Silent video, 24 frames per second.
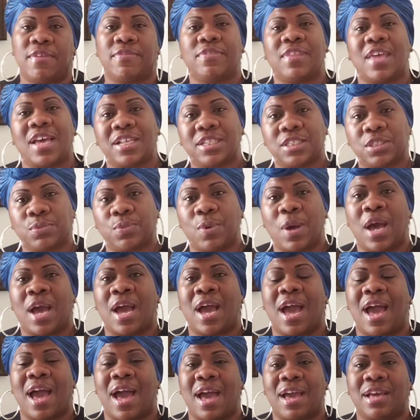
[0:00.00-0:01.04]
And that's why
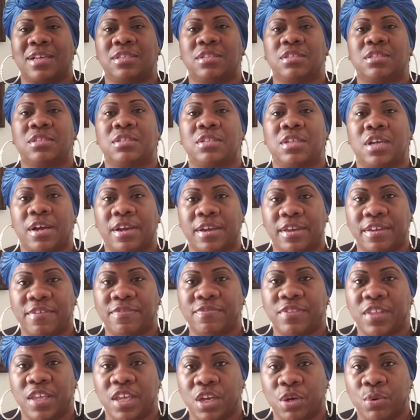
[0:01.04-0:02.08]
I stuck
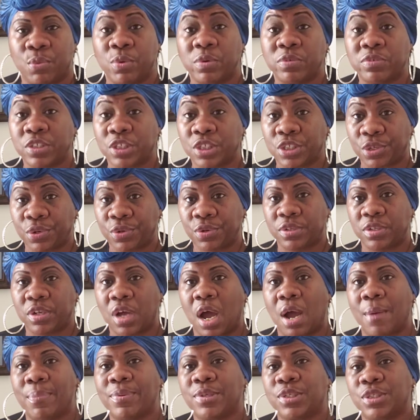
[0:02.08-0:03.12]
in there with certain
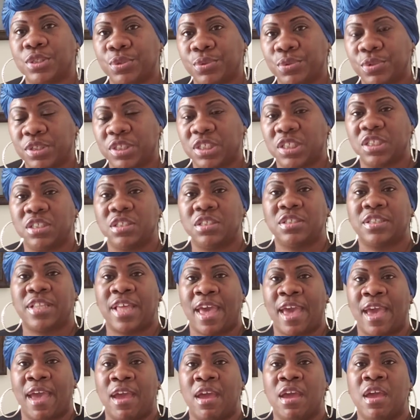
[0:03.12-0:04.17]
opportunities
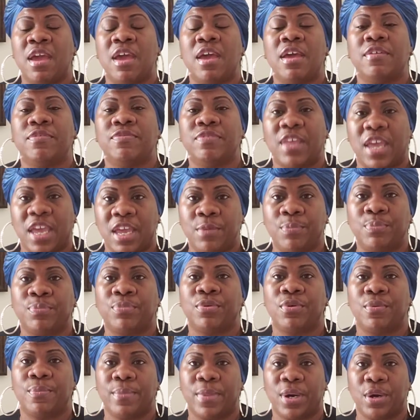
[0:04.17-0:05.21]
that they
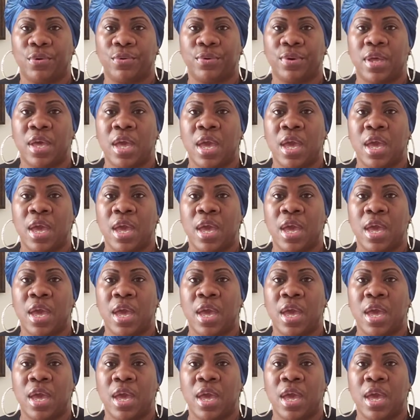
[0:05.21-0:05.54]
promote.